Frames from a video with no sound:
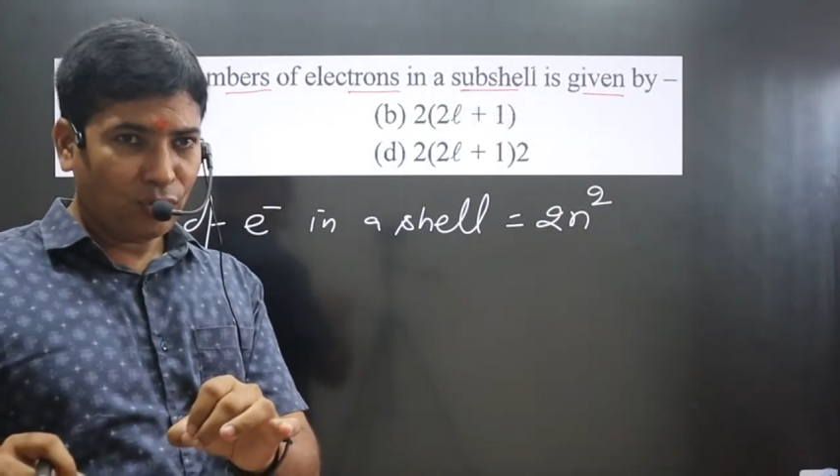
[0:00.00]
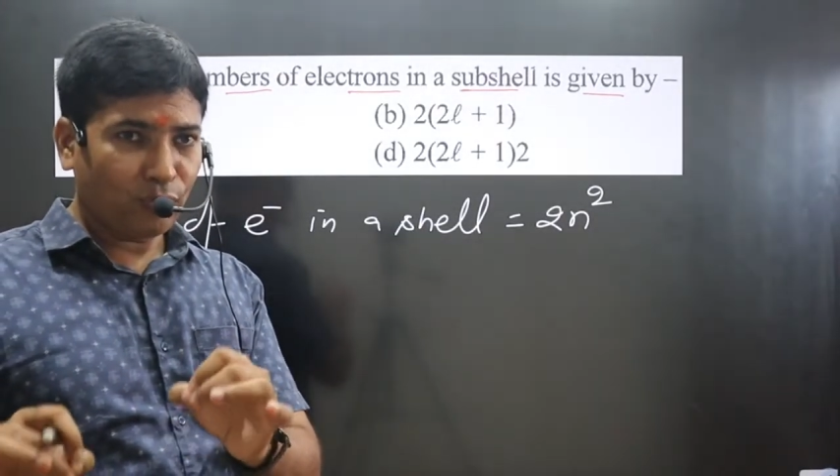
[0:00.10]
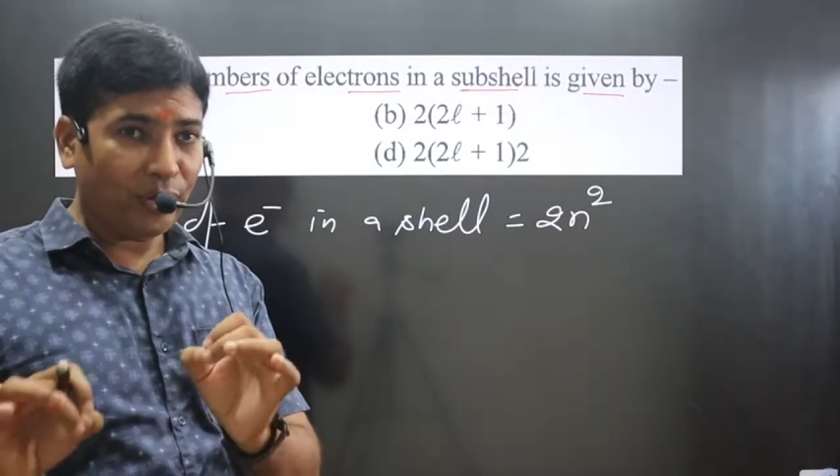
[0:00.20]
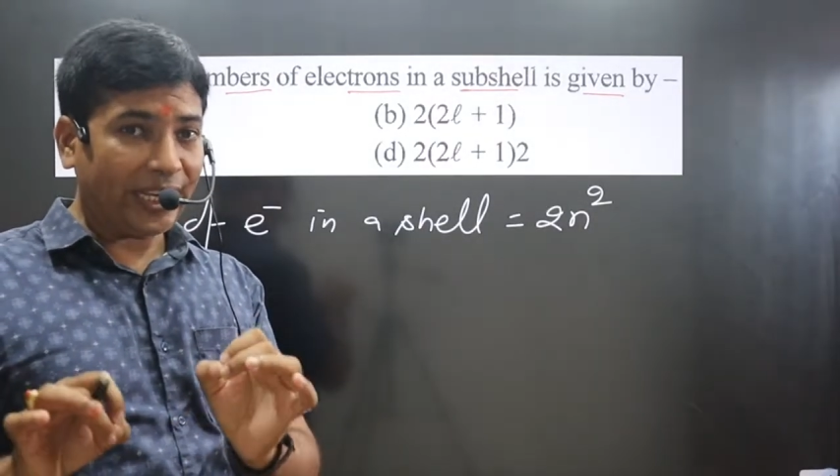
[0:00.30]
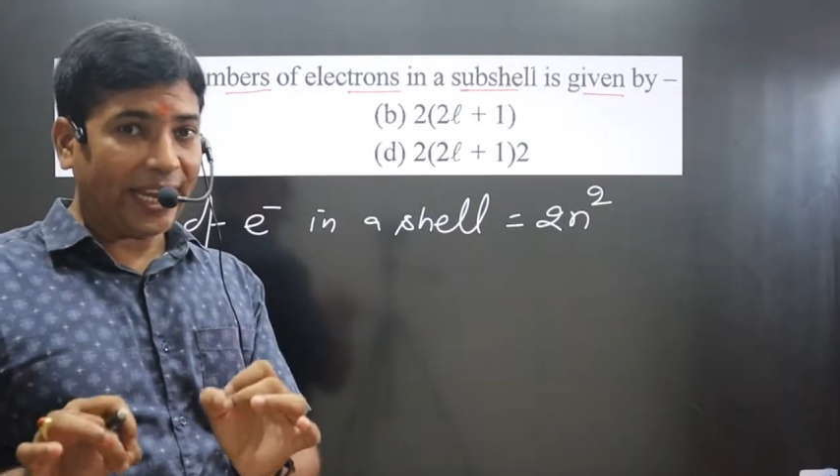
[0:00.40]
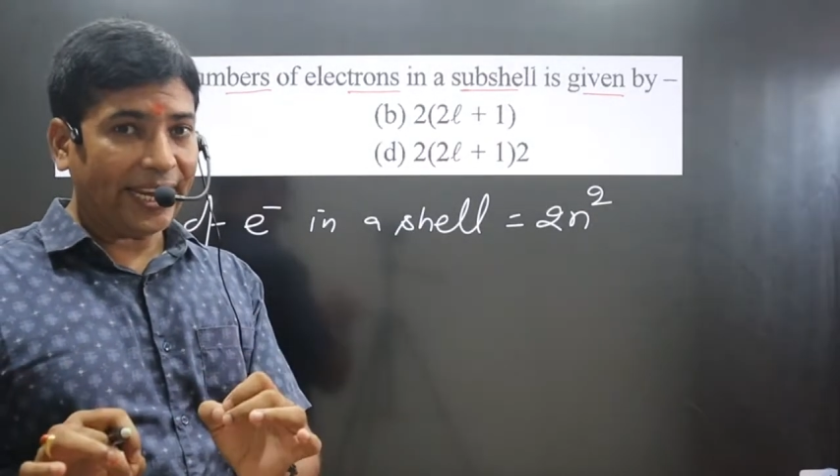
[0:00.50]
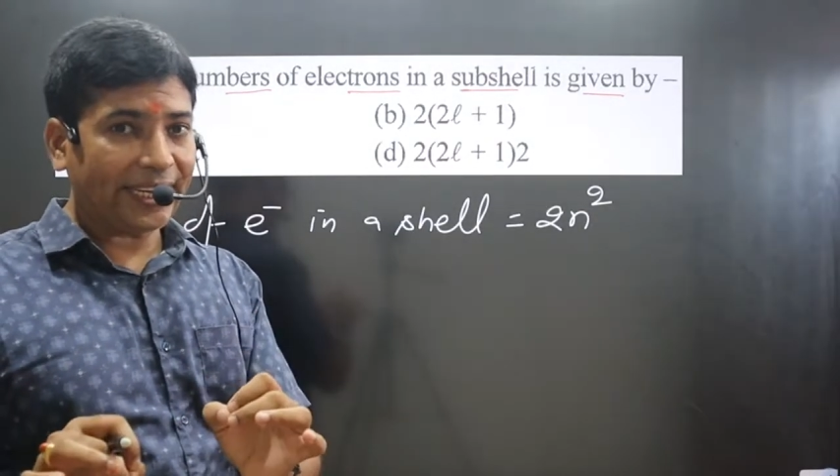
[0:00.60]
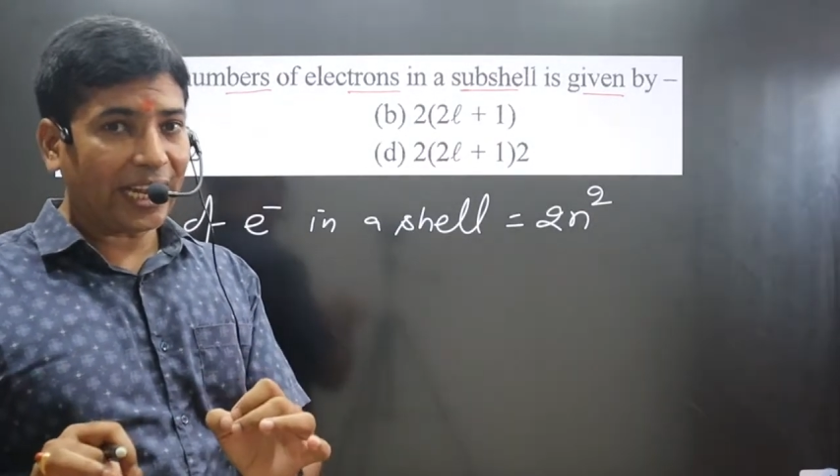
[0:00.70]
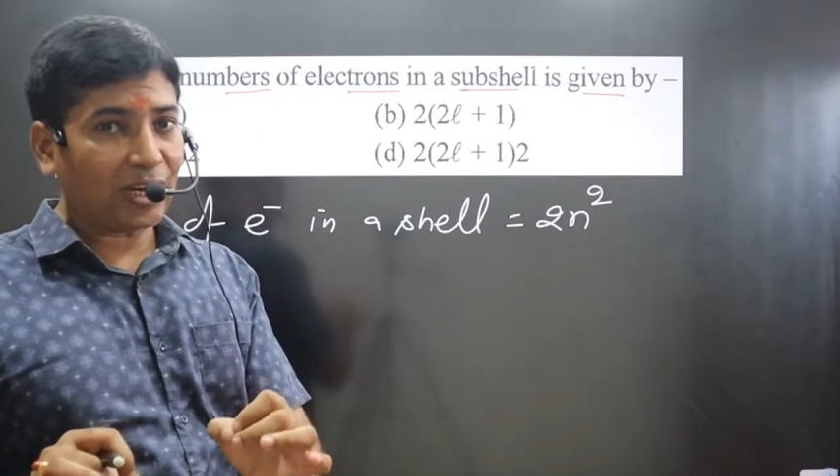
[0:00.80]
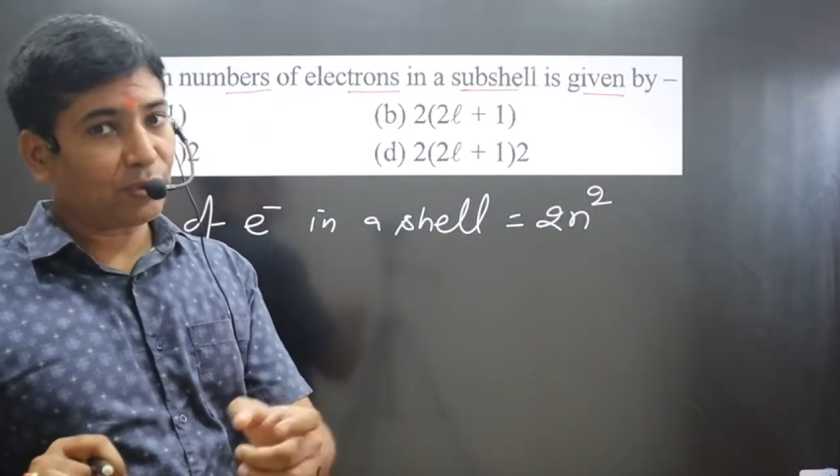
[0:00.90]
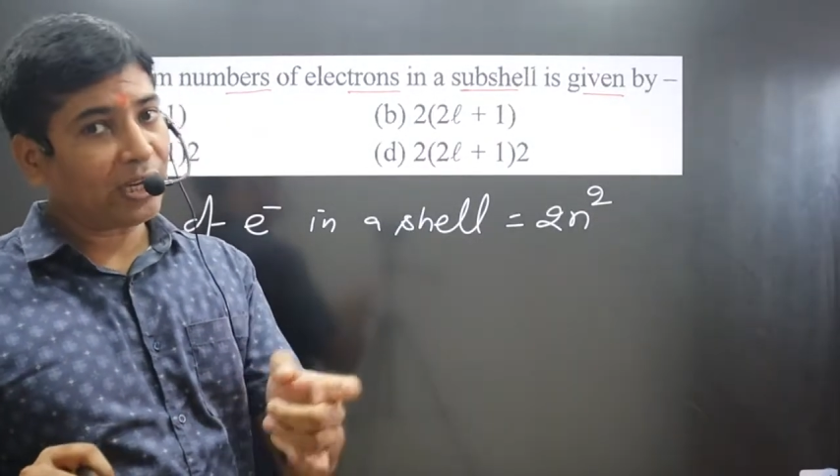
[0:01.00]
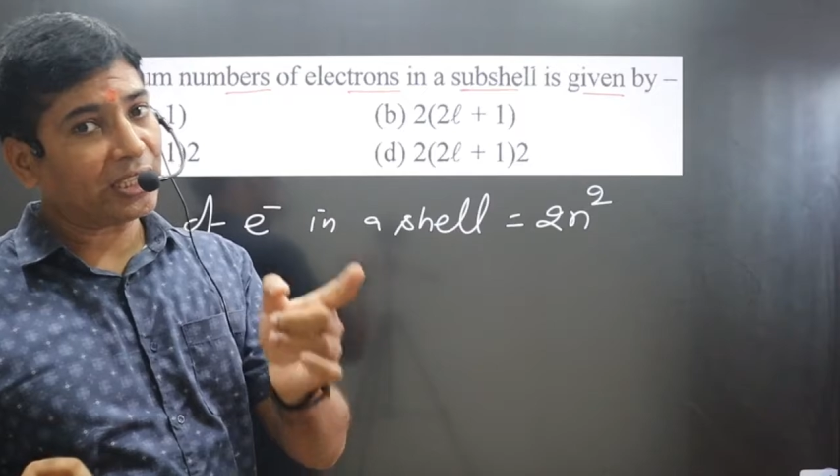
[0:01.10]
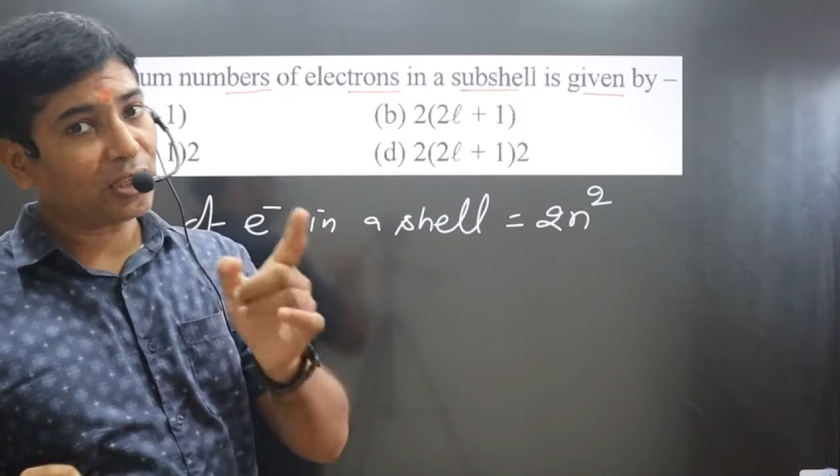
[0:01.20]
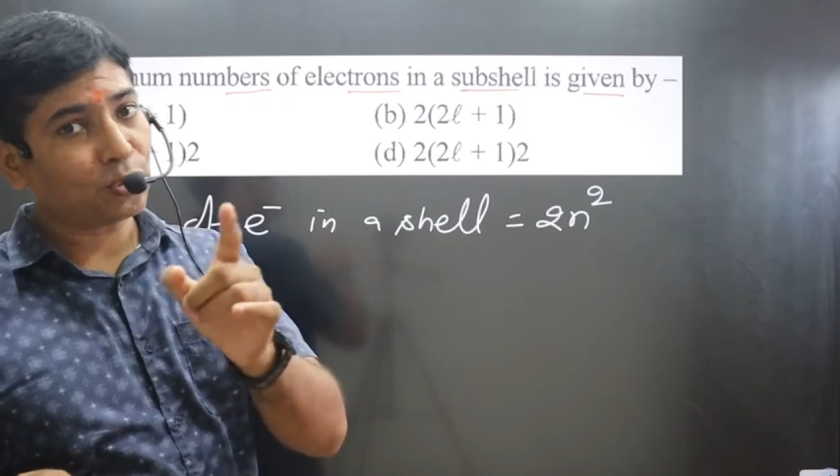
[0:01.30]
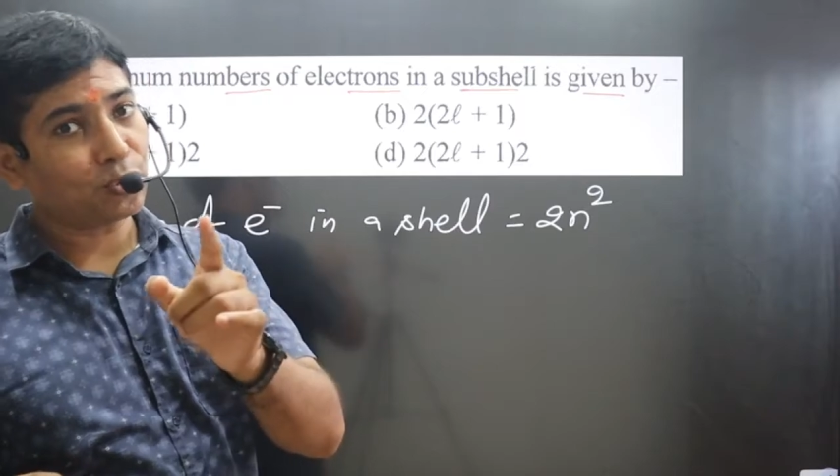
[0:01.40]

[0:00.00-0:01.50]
we can calculate the